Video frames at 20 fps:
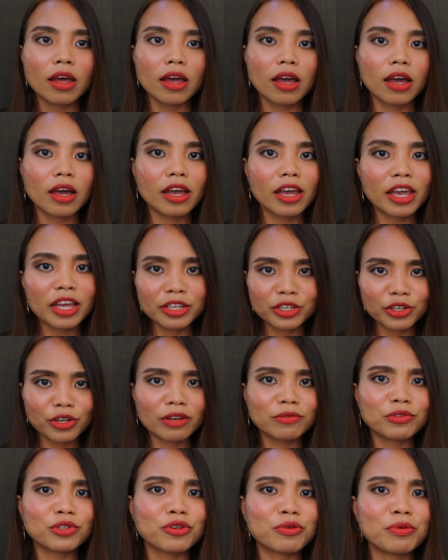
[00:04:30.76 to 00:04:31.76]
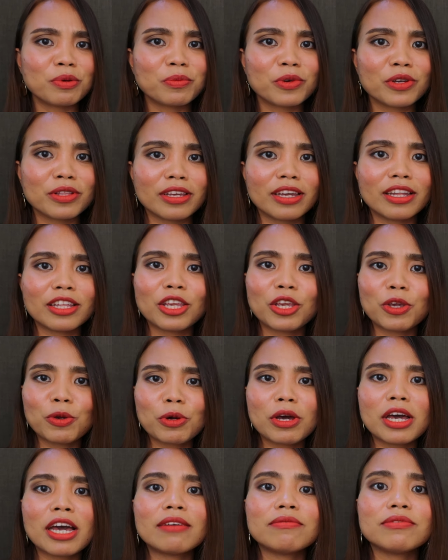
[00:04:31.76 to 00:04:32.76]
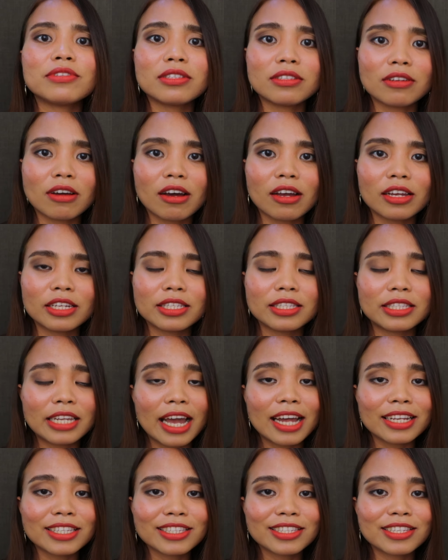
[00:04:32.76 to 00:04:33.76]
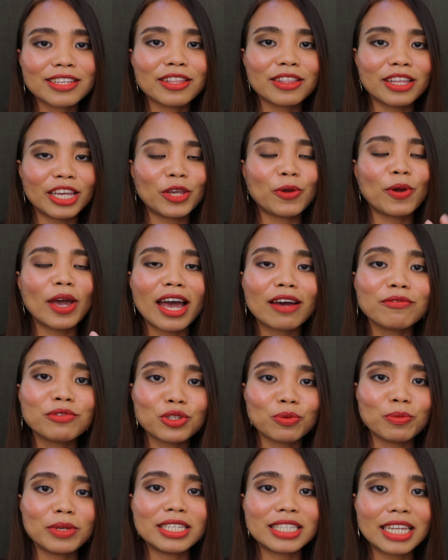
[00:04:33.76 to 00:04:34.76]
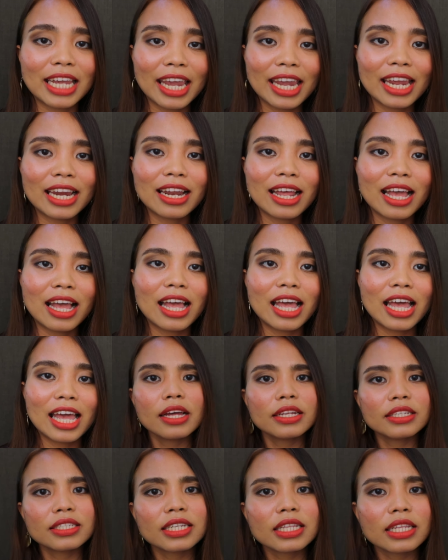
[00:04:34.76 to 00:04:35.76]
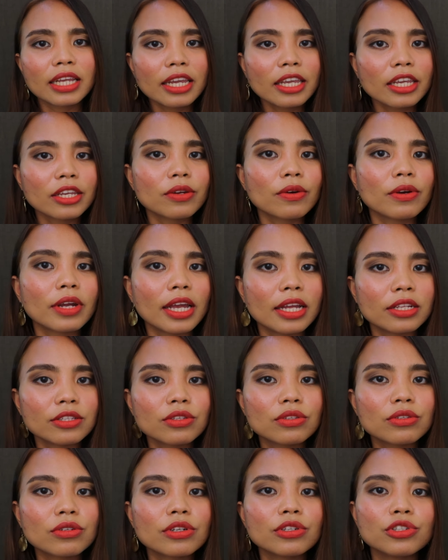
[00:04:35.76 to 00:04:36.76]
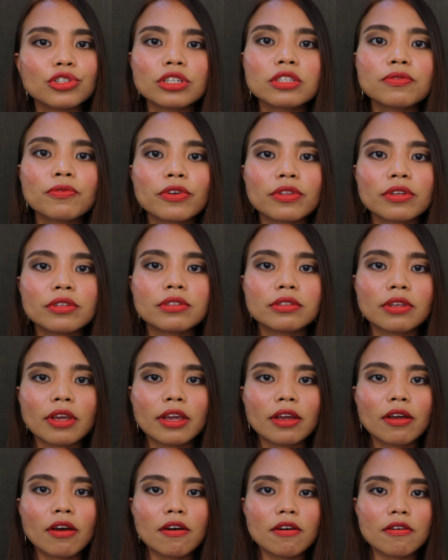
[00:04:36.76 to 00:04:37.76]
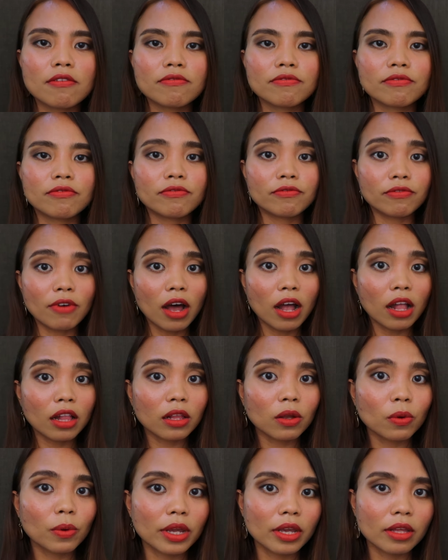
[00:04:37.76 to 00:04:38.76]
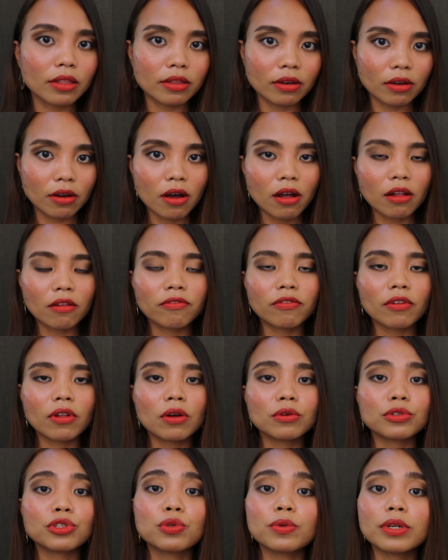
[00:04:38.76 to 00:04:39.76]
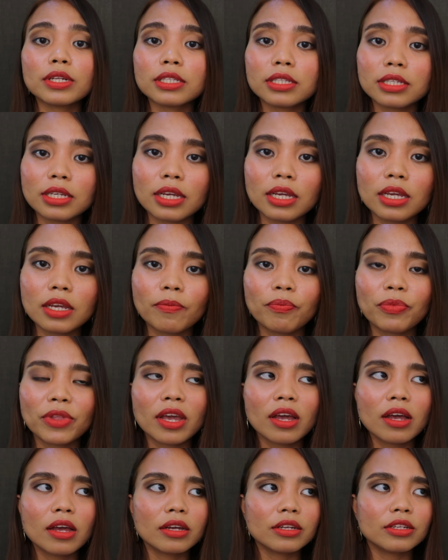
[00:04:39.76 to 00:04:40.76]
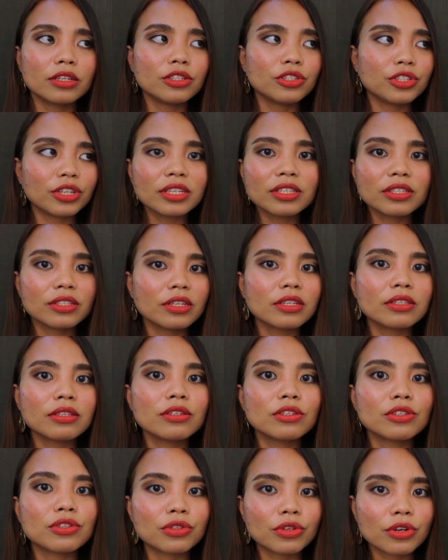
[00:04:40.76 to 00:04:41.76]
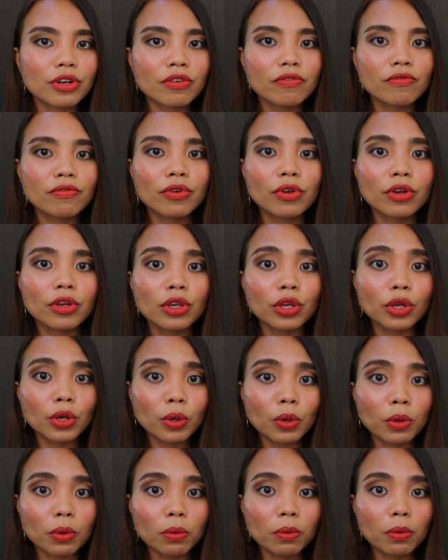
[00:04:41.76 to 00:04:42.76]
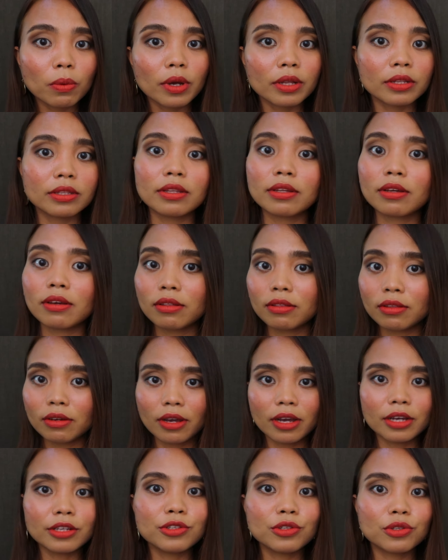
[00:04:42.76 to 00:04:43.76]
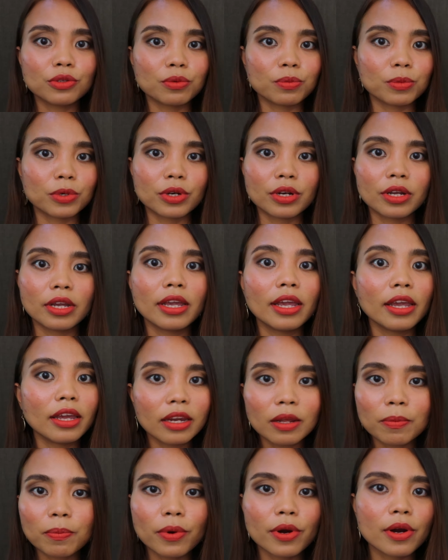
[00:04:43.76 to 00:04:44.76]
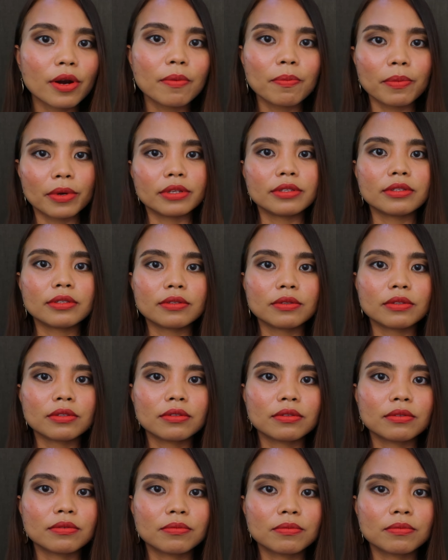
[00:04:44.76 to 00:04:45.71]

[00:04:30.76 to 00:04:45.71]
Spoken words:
And you have to remember that you have stats that you have to maintain, and delaying your answer just for the sake of following the call flow to a T just doesn't serve you and the customer any purpose.